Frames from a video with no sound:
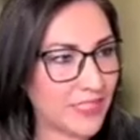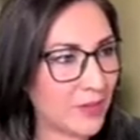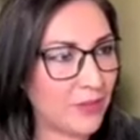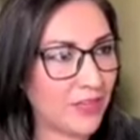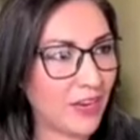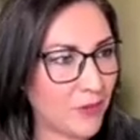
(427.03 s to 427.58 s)
I
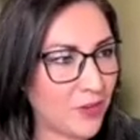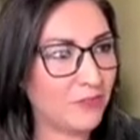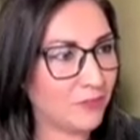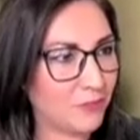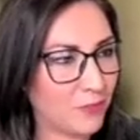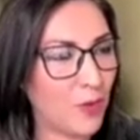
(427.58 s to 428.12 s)
mean, I went
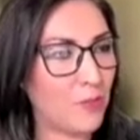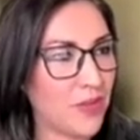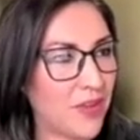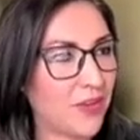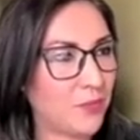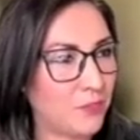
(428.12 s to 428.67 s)
from
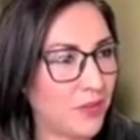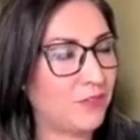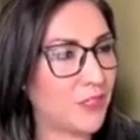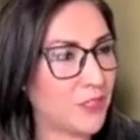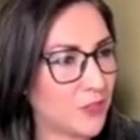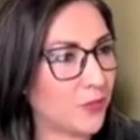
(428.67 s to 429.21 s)
being a big
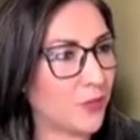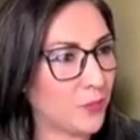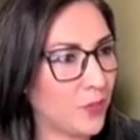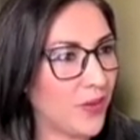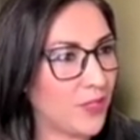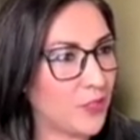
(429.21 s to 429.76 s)
fish in a little
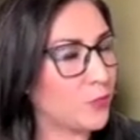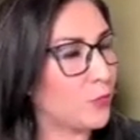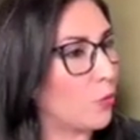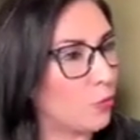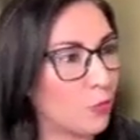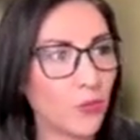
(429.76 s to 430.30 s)
pond to
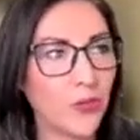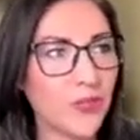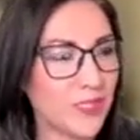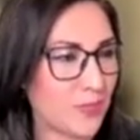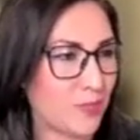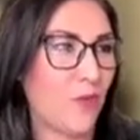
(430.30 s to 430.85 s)
a really
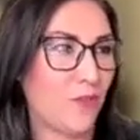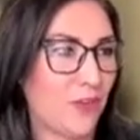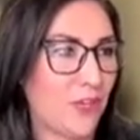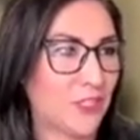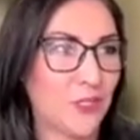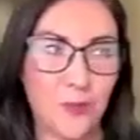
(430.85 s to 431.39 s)
small
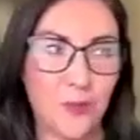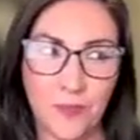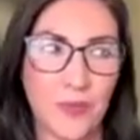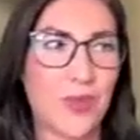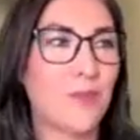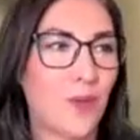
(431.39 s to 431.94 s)
fish in a
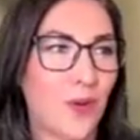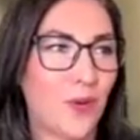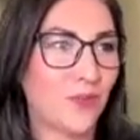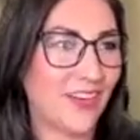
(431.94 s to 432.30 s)
big pond when I